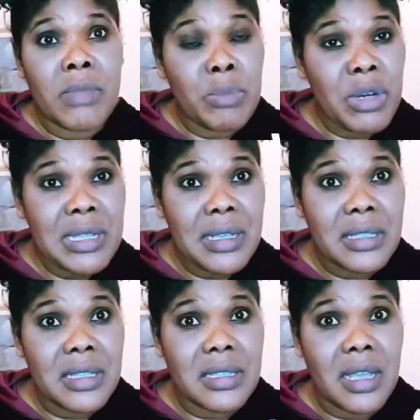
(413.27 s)
My brothers
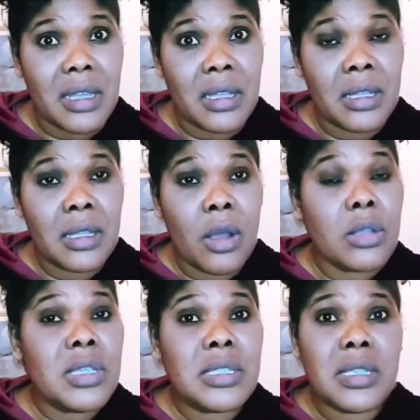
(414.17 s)
and sisters.
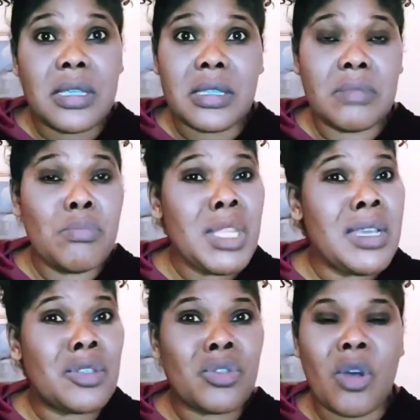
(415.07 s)
All these things make
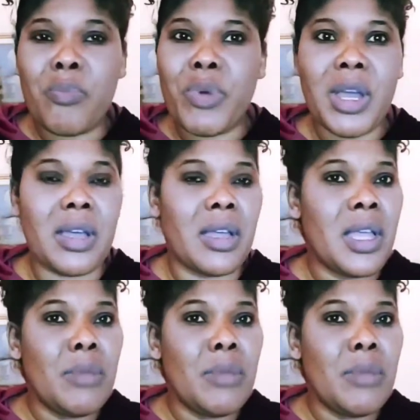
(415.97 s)
them stop. Huh?